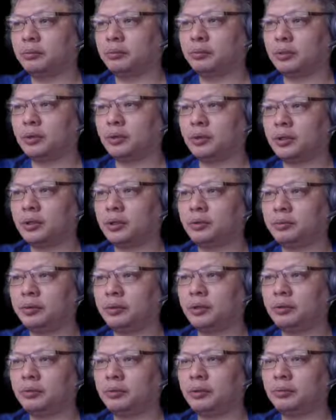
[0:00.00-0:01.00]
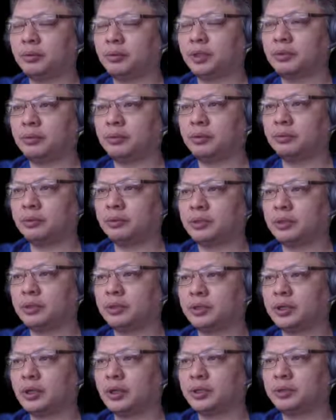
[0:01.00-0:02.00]
in the book, p3 plus
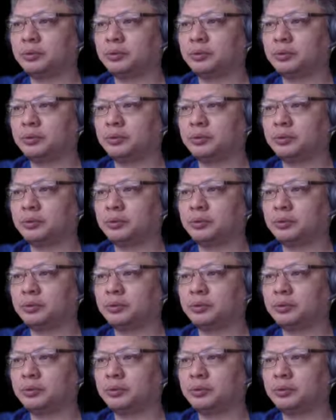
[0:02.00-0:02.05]
1 was